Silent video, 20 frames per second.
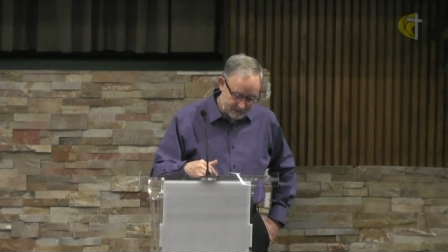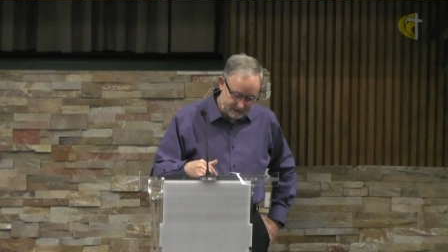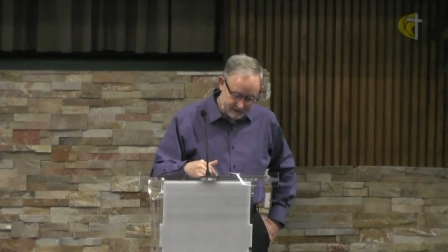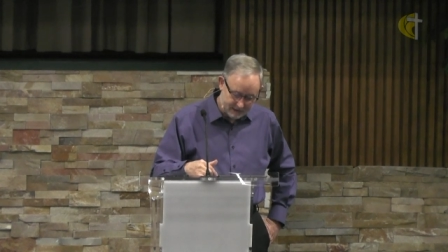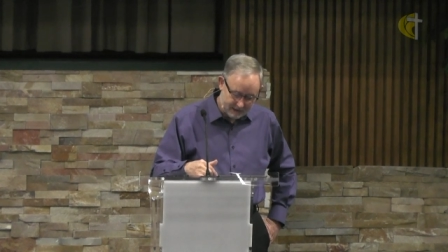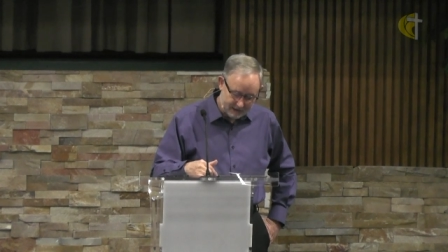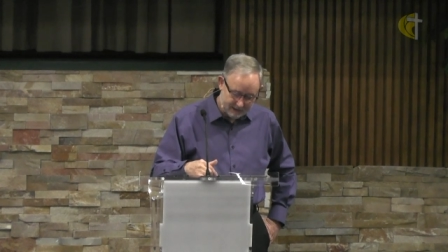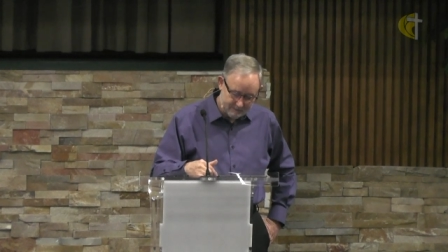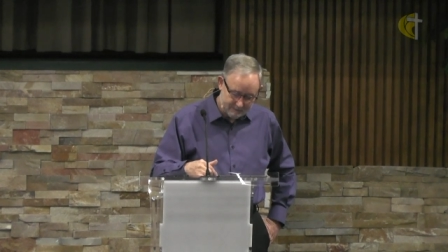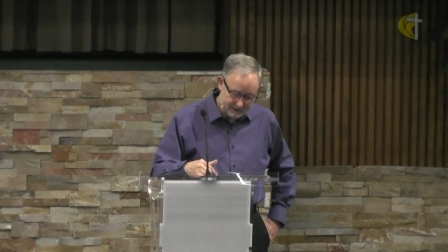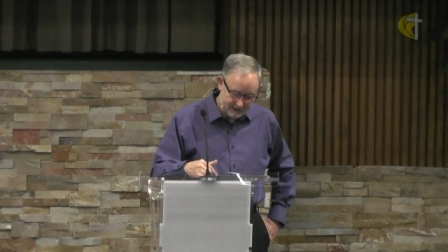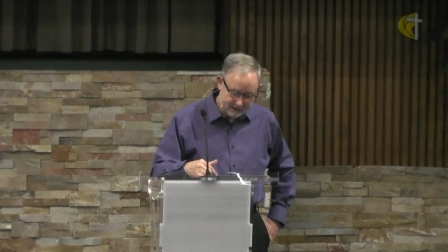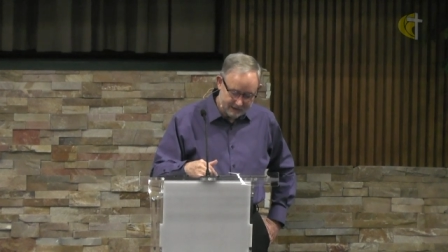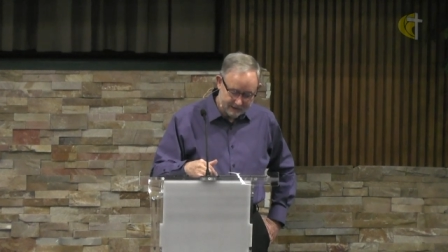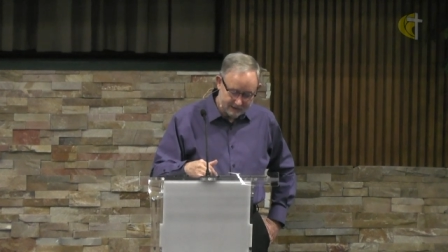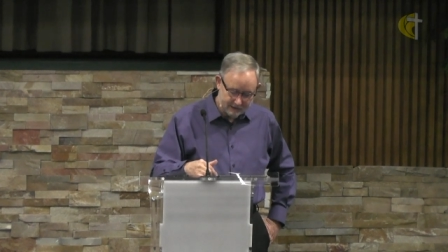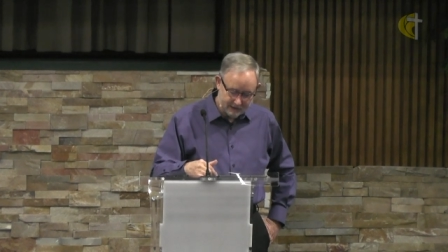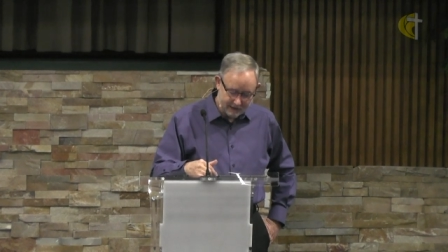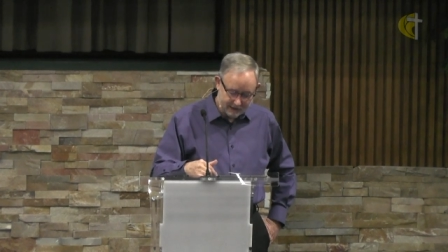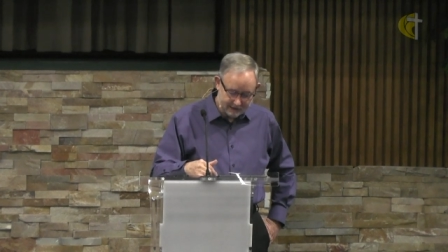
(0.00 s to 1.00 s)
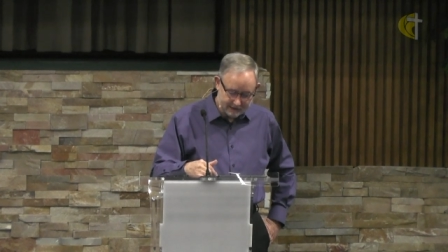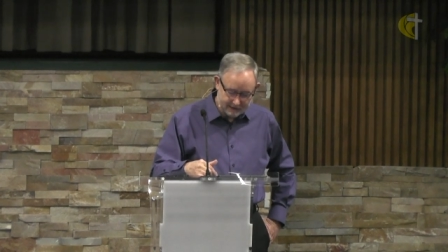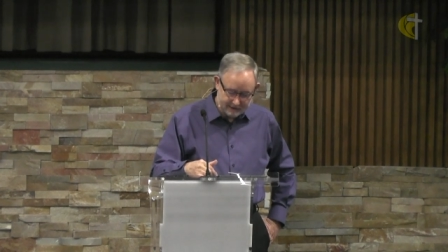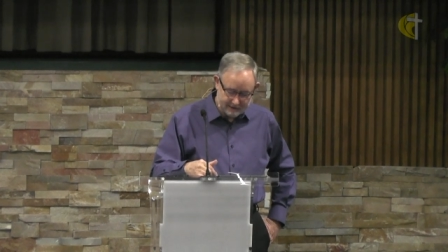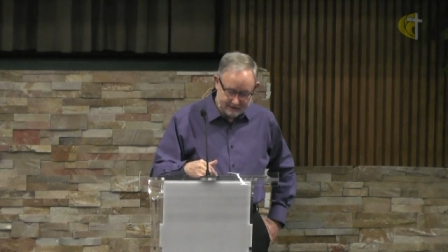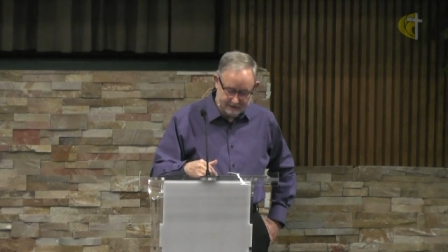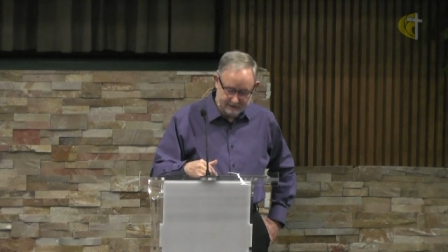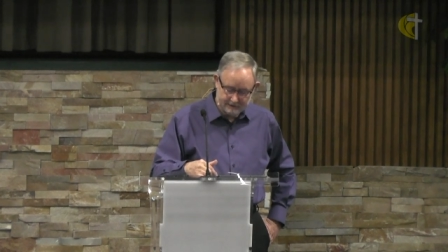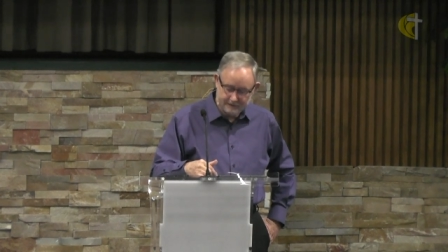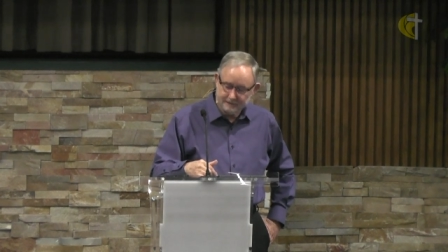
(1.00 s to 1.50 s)
not being
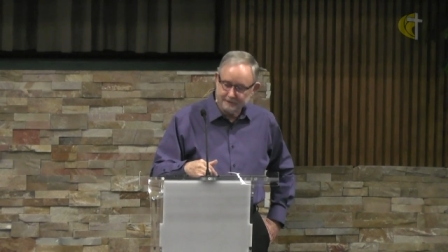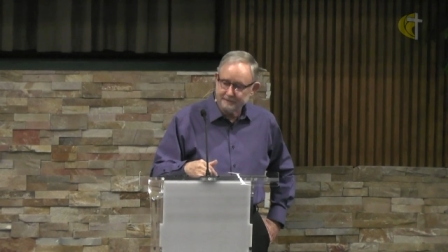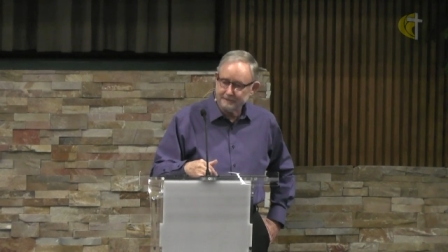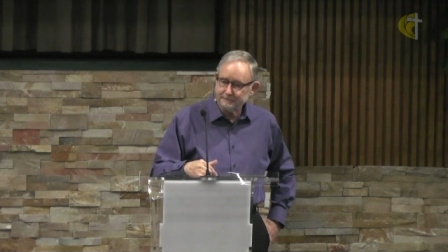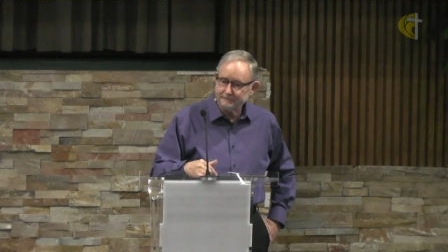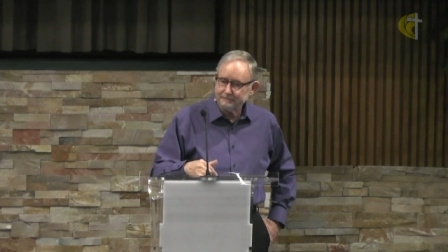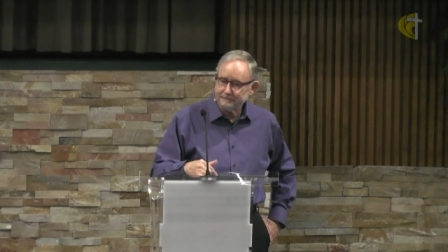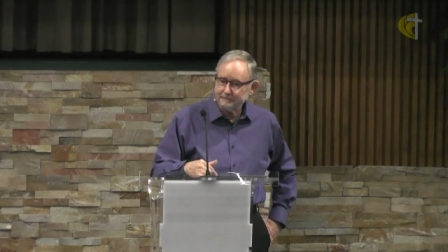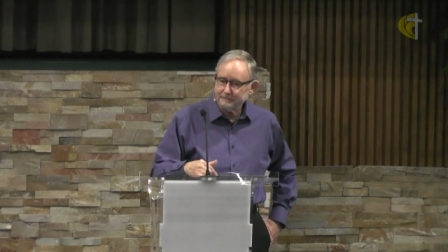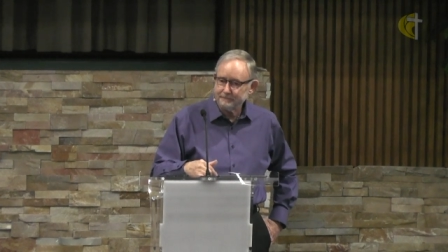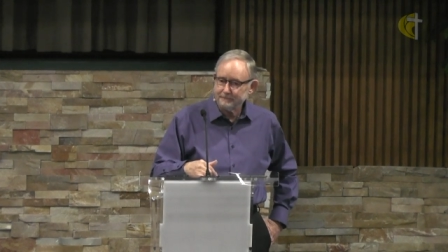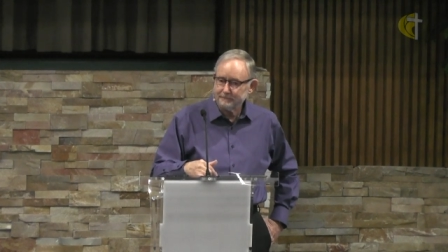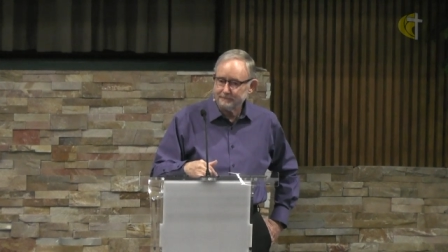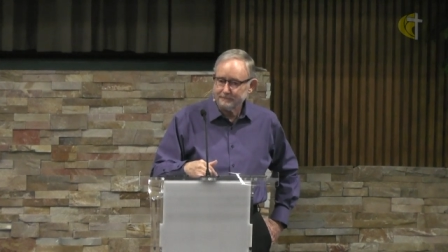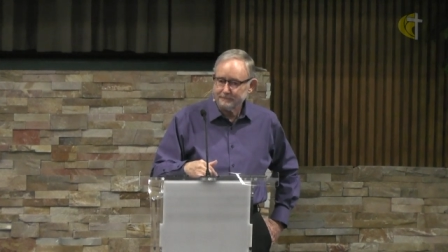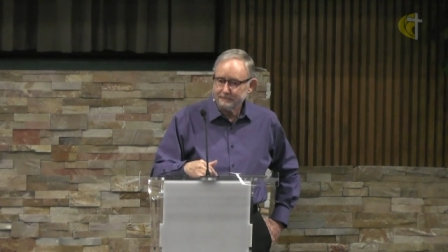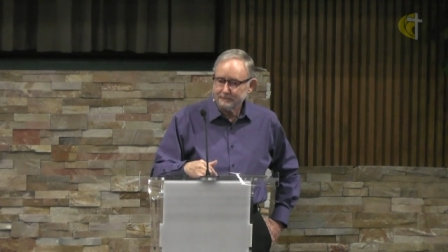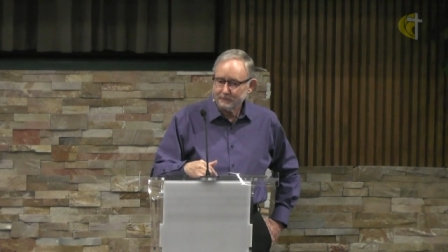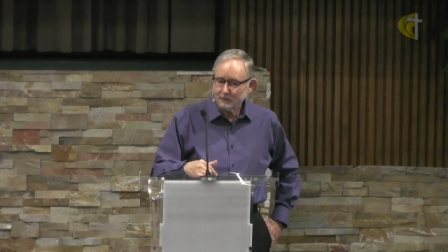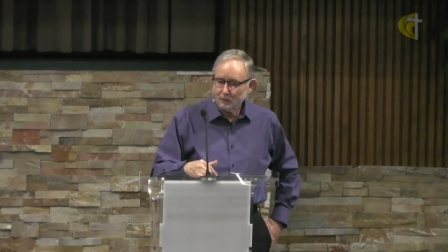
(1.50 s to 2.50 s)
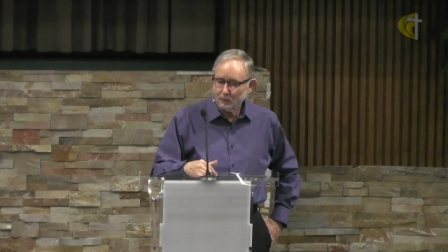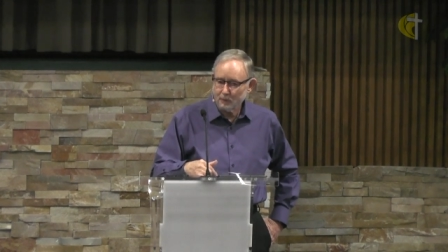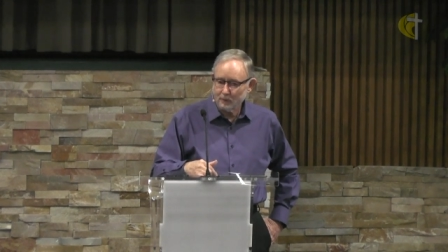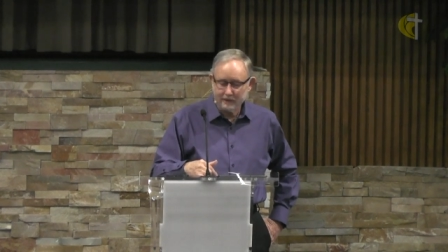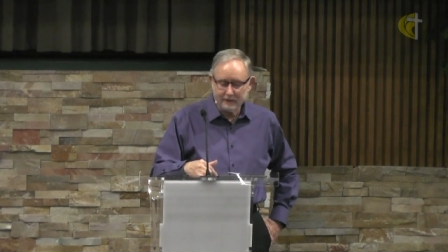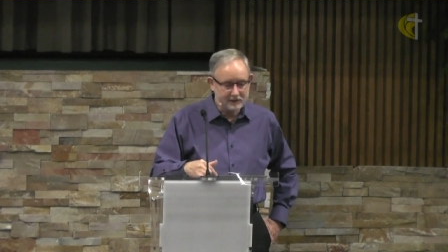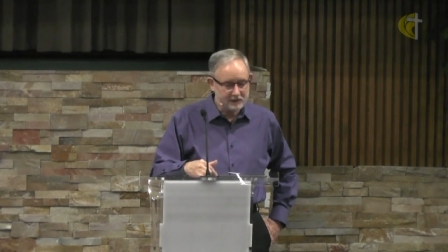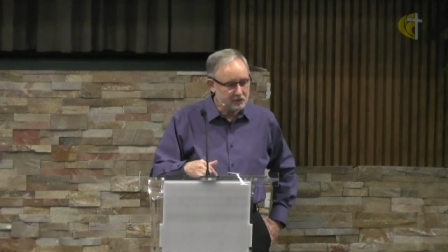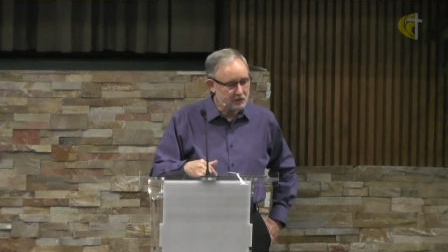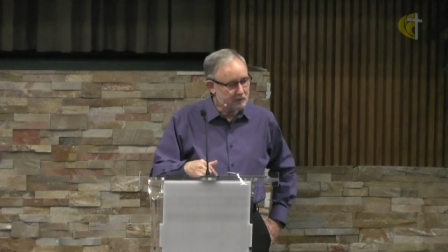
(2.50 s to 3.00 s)
lucky or
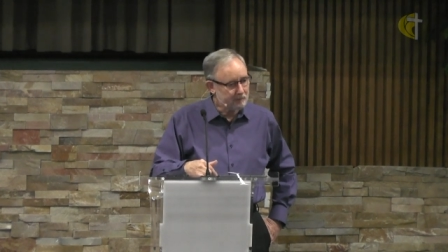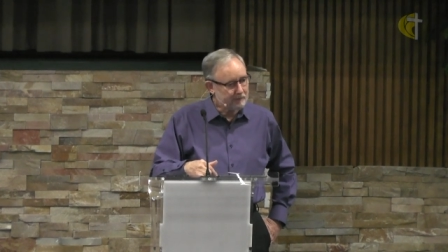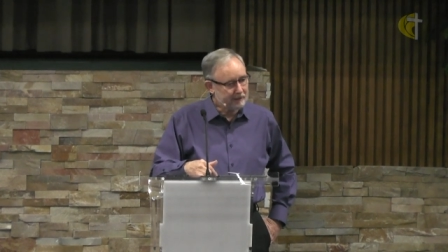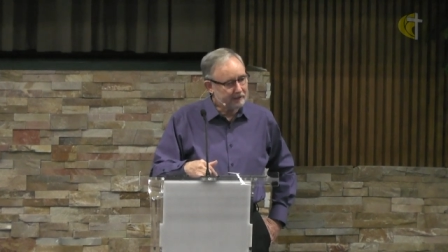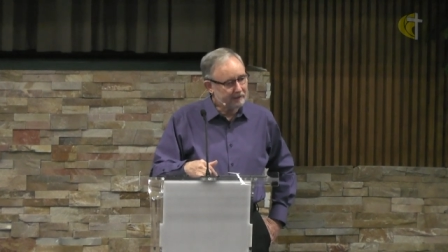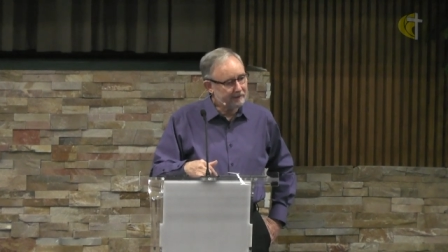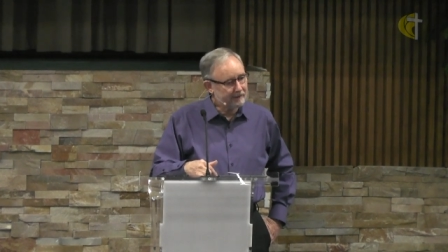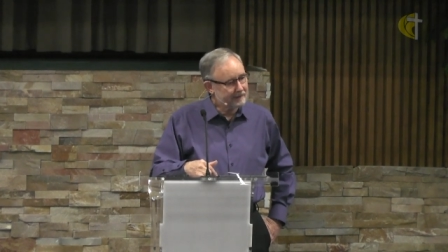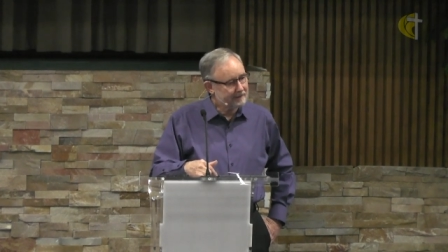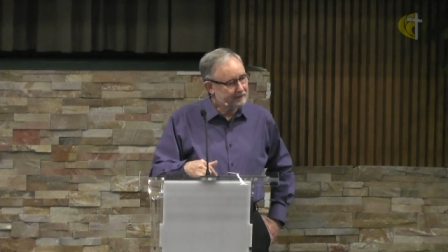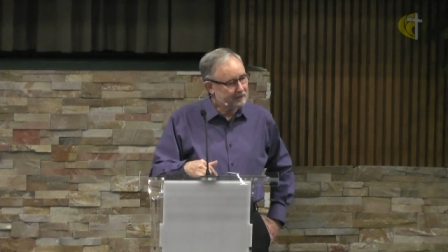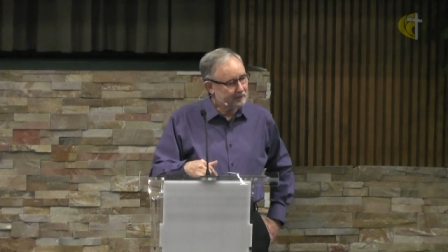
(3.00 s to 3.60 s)
that you married